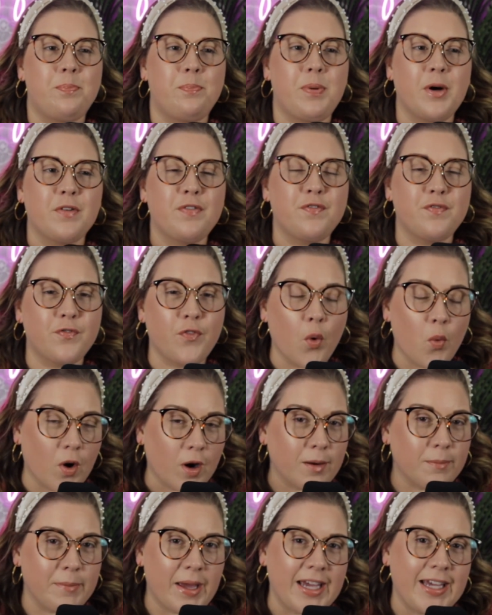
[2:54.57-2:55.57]

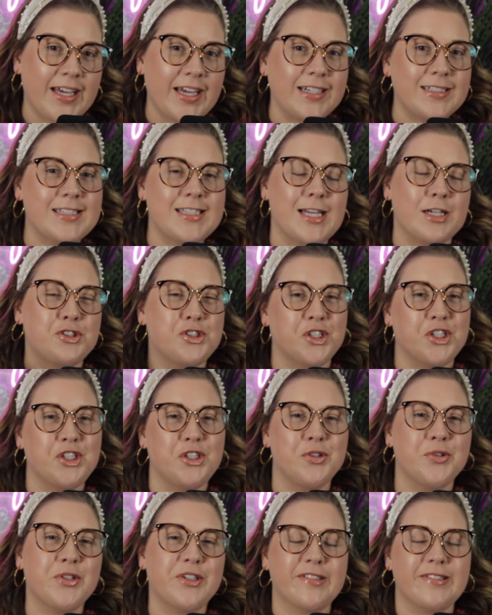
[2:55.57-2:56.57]
before making such a
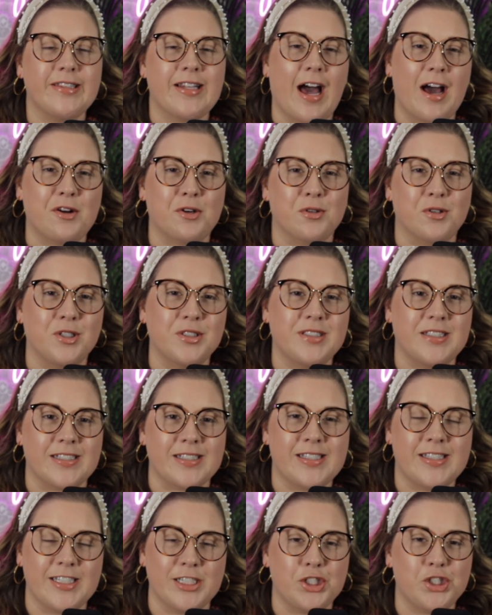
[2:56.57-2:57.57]
unilateral
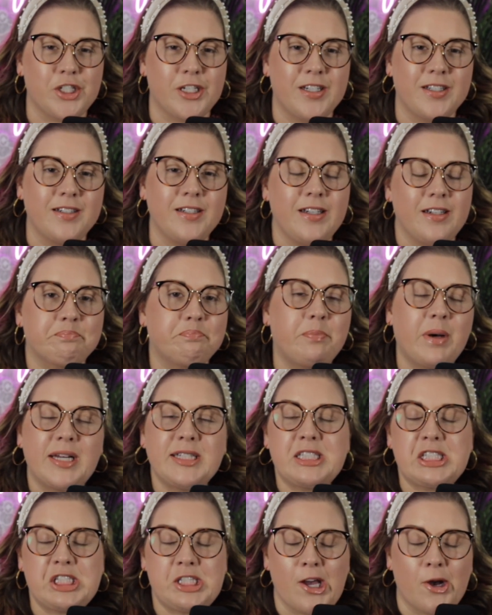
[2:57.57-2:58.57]
decision,
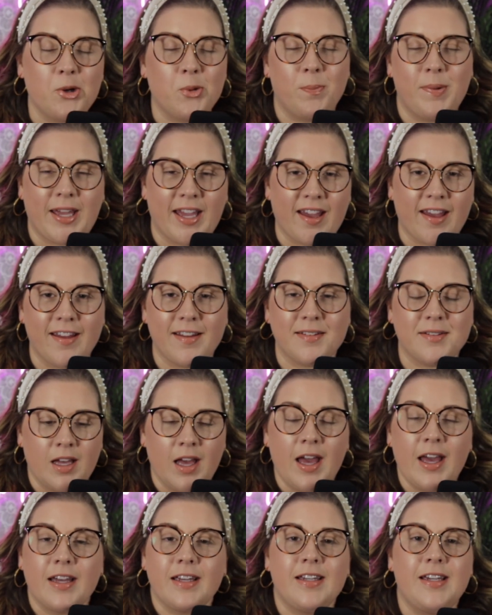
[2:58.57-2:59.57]
but so be it.
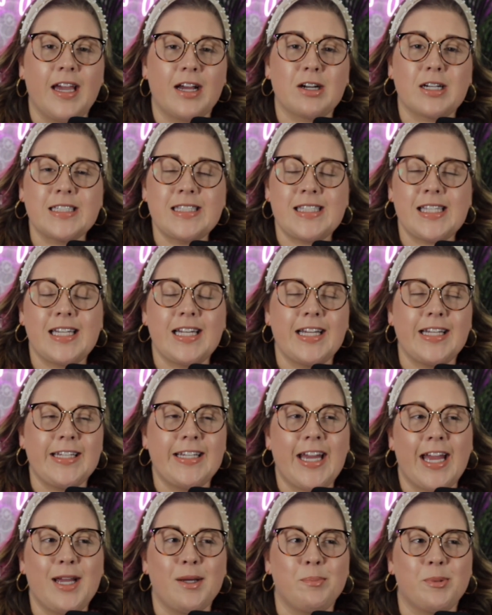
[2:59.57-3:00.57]
Garrison and
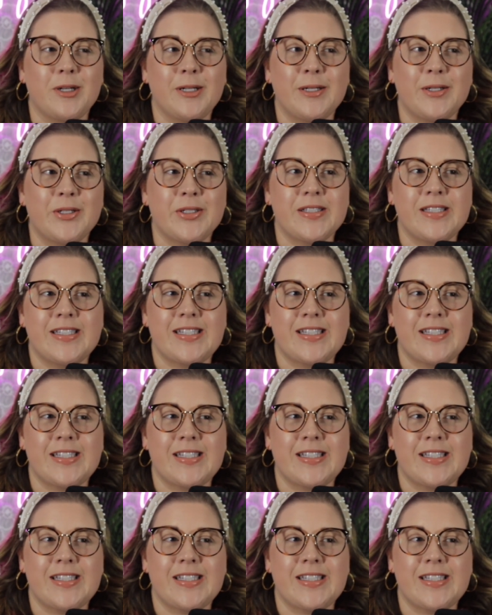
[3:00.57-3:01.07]
Gabriel